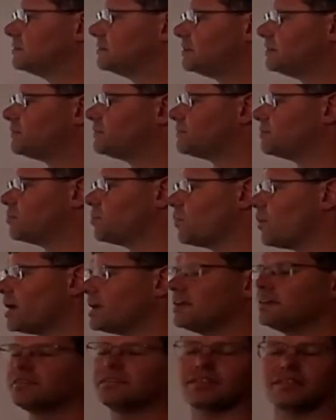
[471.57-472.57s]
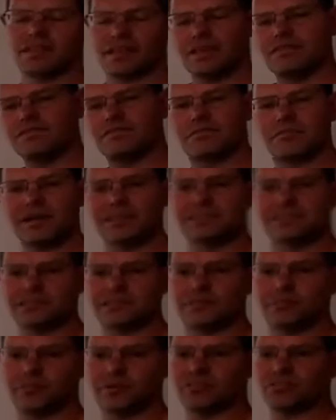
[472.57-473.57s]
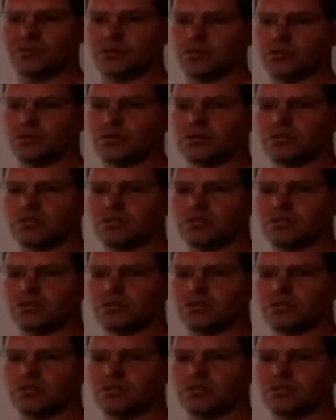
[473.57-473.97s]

different ways that the information can be stored,